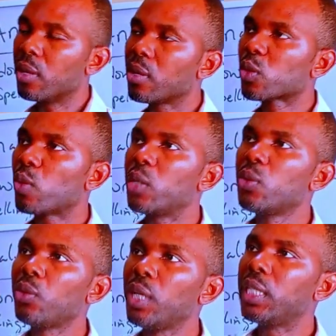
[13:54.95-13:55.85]
Because when
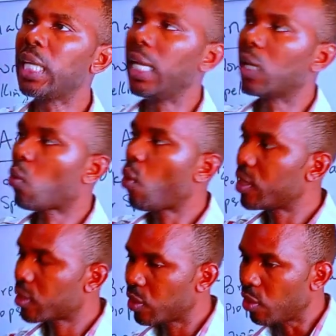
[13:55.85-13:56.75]
you read a
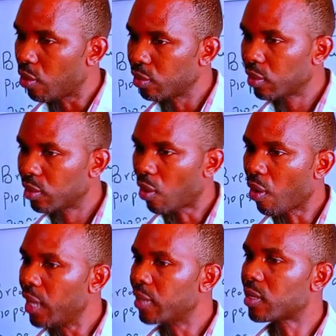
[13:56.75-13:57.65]
question
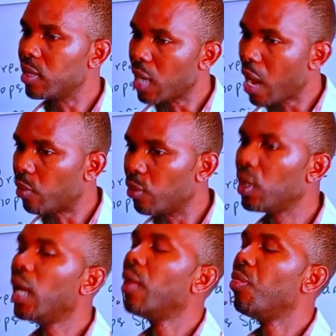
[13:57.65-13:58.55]
or a
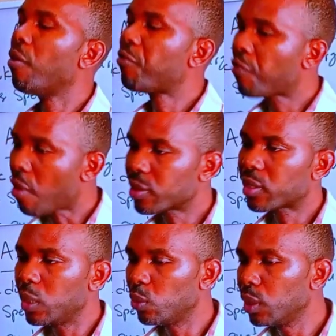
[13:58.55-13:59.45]
scenario, the
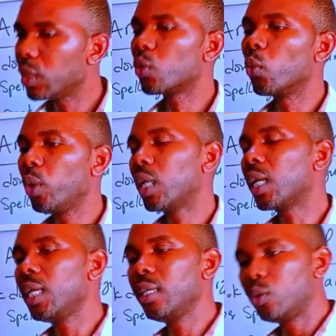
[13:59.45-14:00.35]
first thing you need to
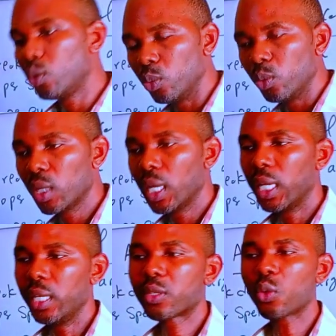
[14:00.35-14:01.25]
quickly do
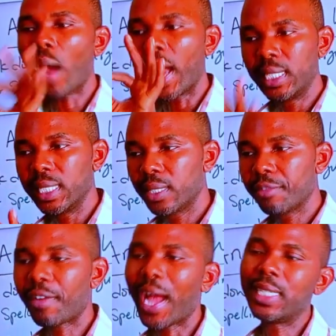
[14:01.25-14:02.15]
is to
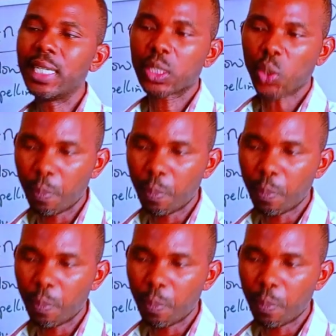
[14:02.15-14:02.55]
identify the